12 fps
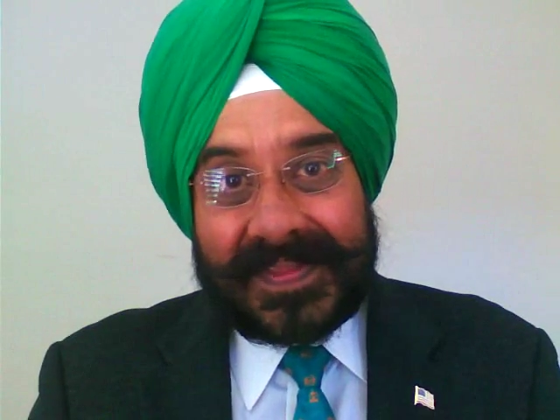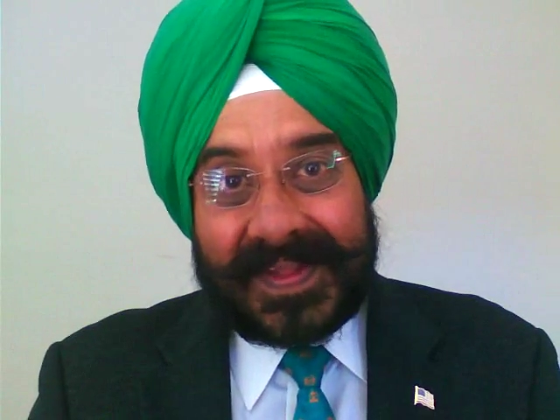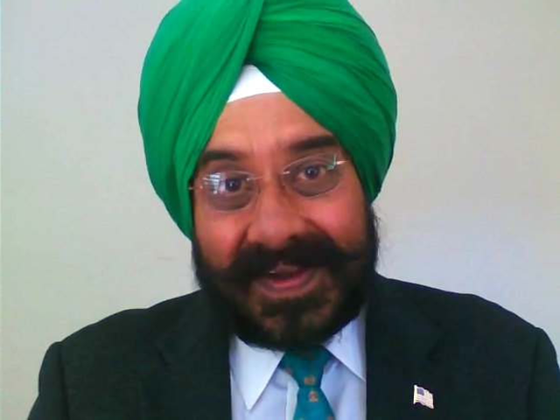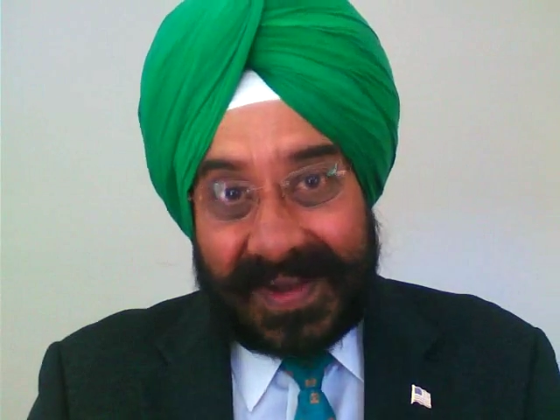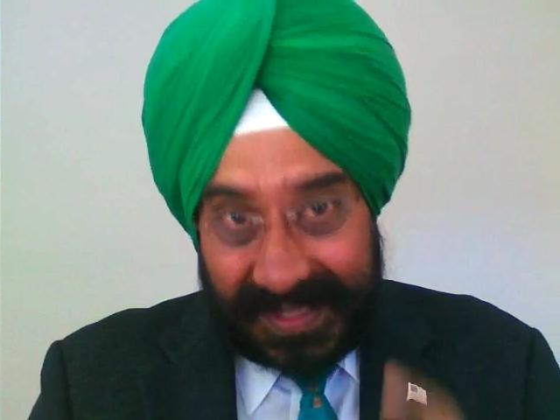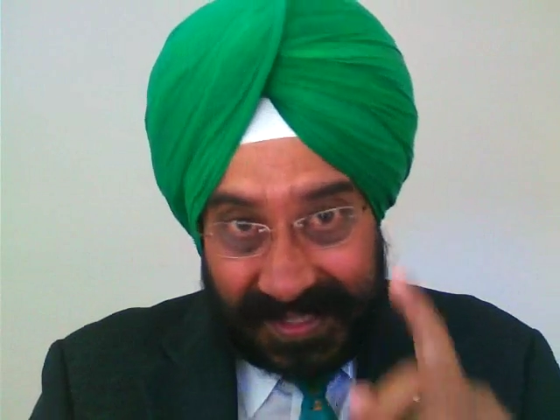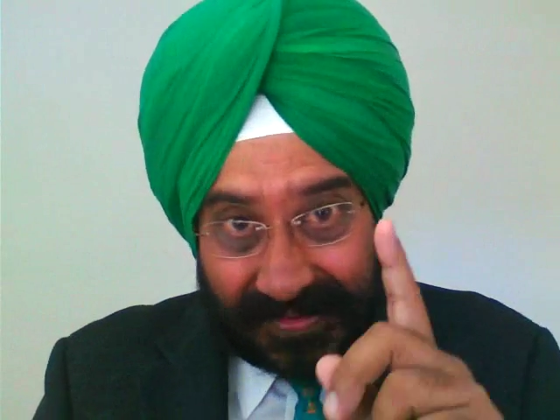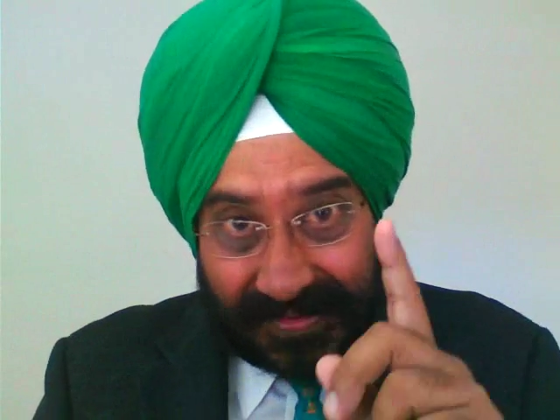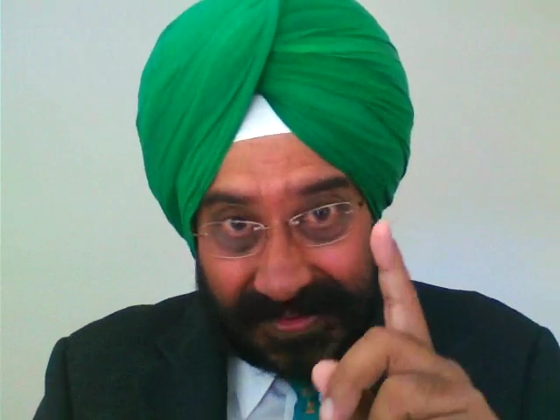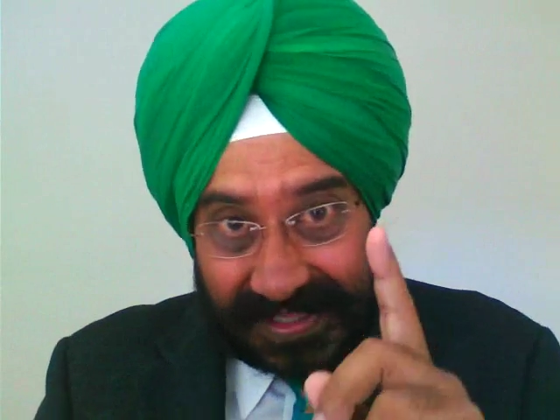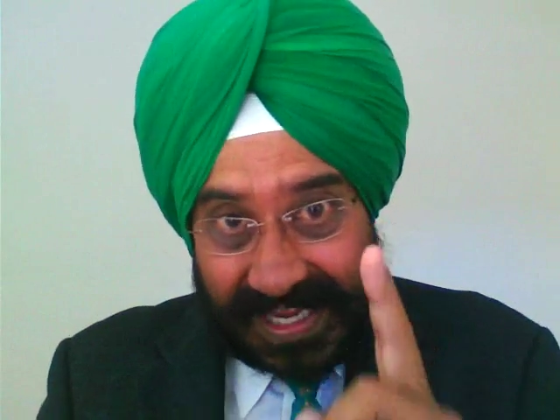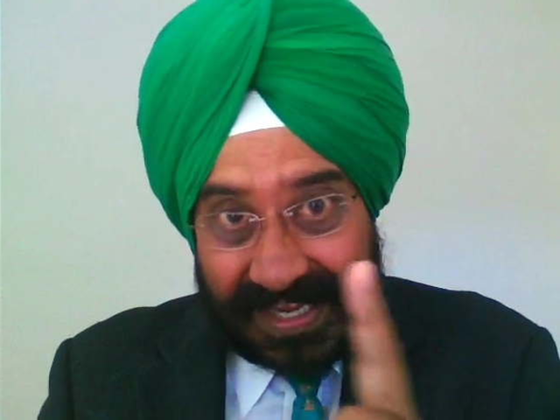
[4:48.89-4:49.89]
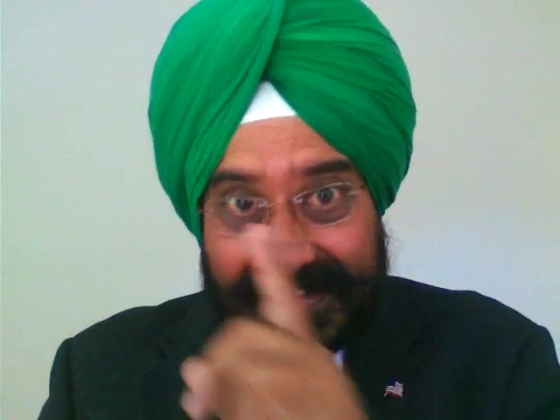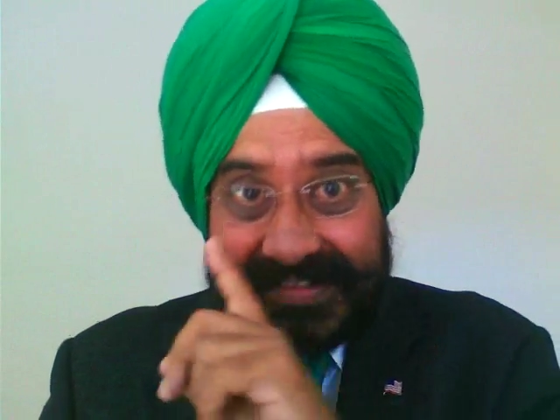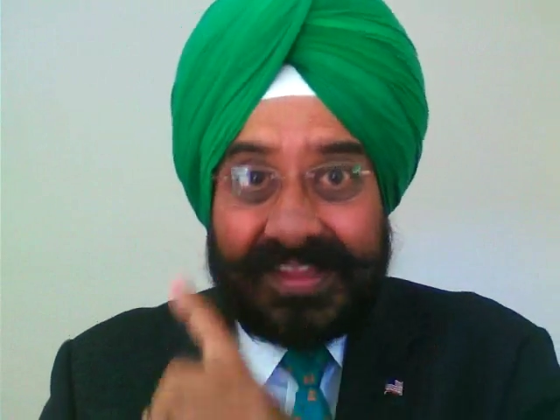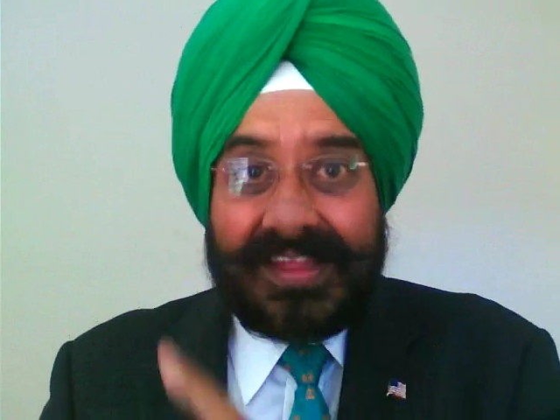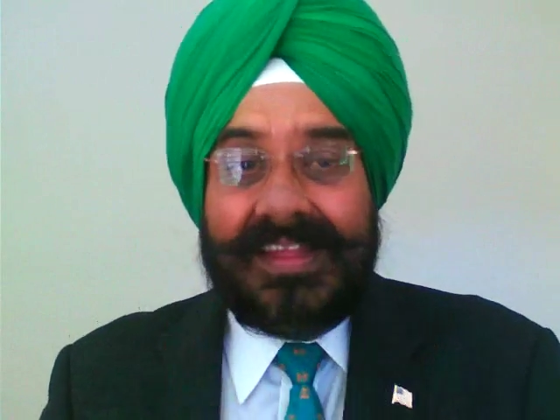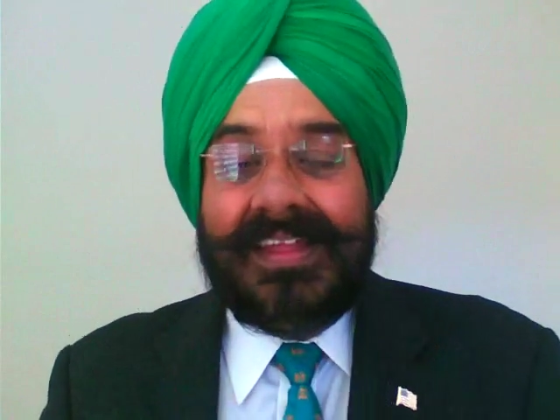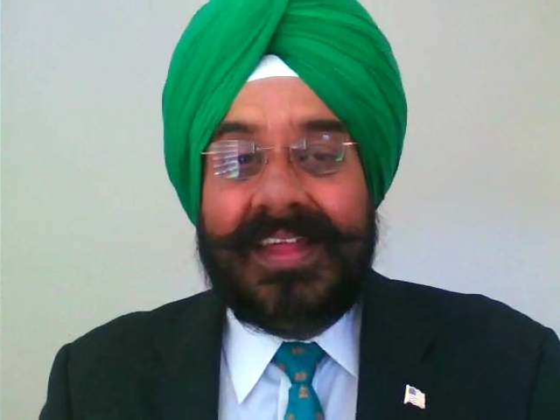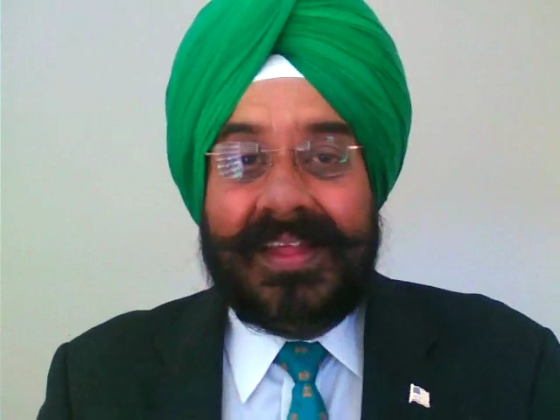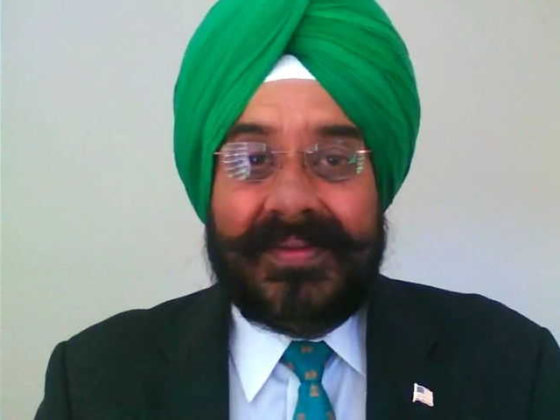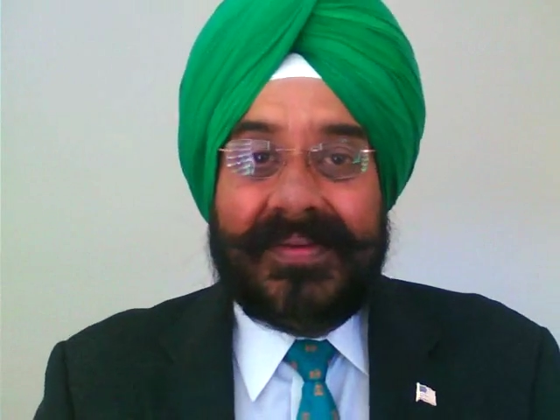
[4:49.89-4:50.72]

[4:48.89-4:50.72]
All right. So that's the